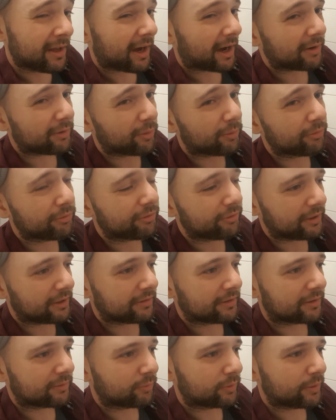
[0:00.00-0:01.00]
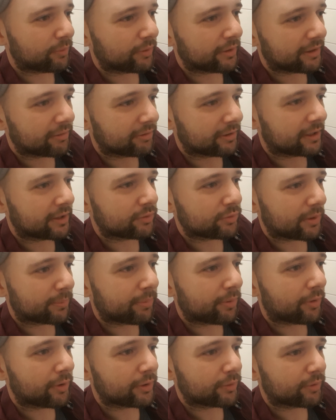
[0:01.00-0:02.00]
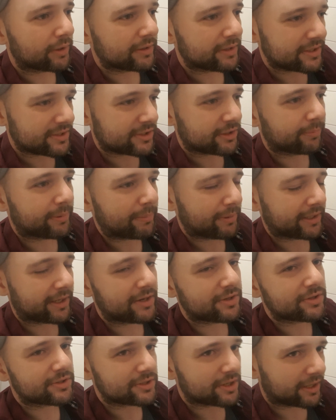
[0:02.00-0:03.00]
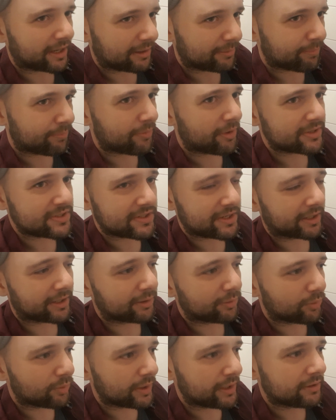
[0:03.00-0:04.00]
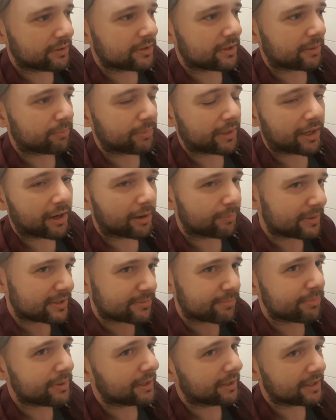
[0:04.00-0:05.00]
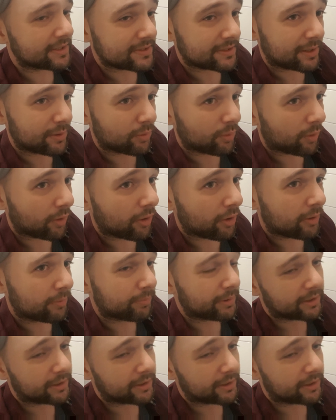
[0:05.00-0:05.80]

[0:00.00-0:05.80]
I don't think that we will ever get to a point where desktop applications get a second wind and become as big as they were,